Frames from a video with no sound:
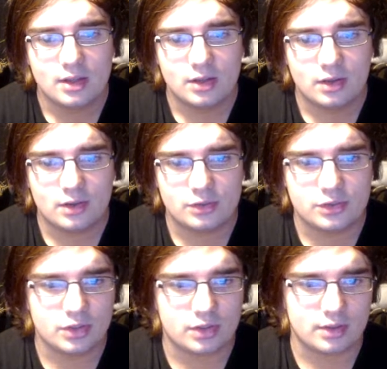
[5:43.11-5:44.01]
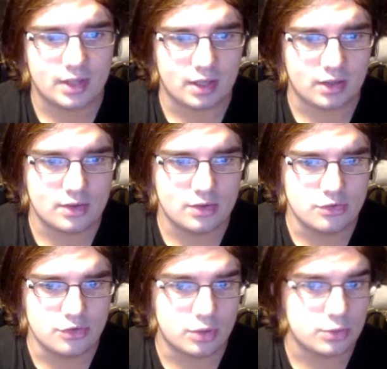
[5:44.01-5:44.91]
it took like no
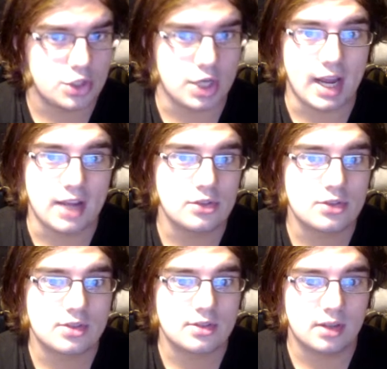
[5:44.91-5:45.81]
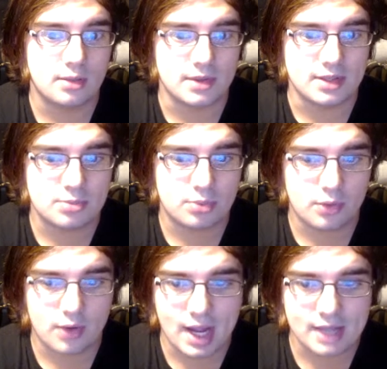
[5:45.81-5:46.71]
change. I mean, these
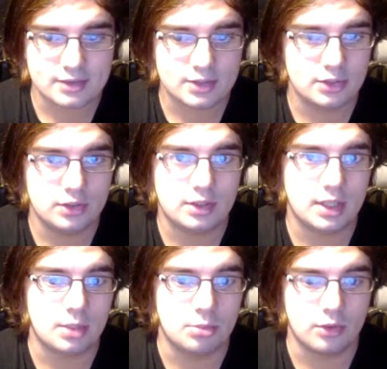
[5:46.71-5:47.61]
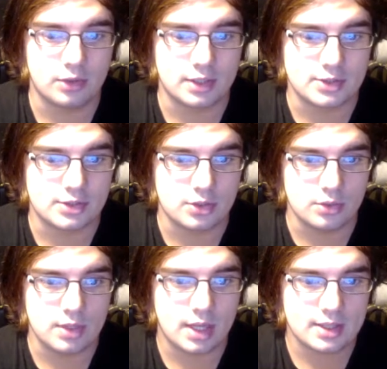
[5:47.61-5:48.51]
practically look like Borderlands 2
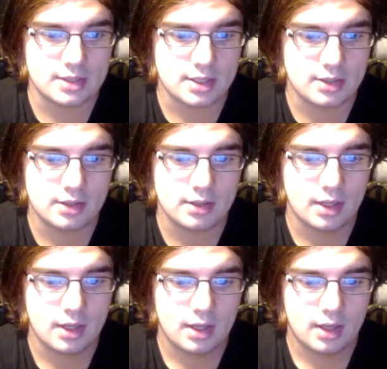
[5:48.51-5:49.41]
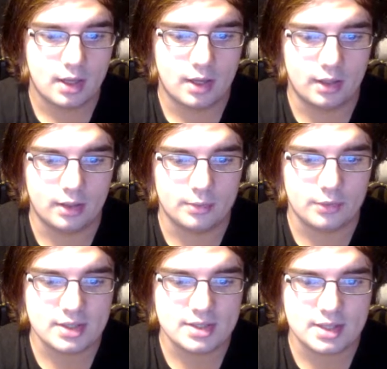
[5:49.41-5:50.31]
guns here. The rest of
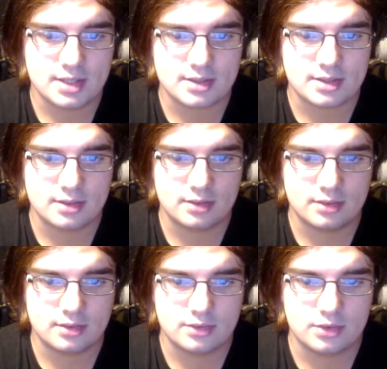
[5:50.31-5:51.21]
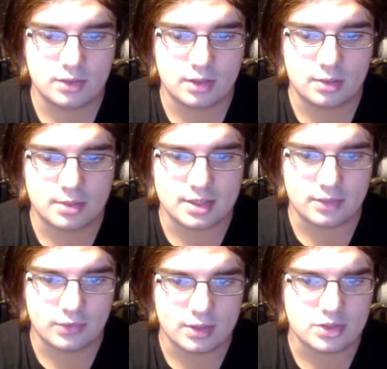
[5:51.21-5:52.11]
these do look a little bit
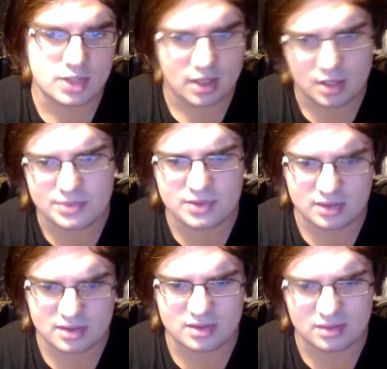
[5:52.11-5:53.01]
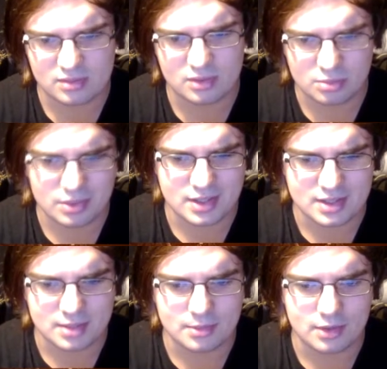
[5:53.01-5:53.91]
different. Jacob's looks, you know, pretty
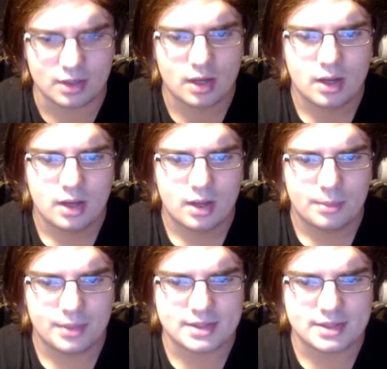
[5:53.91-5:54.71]
similar. But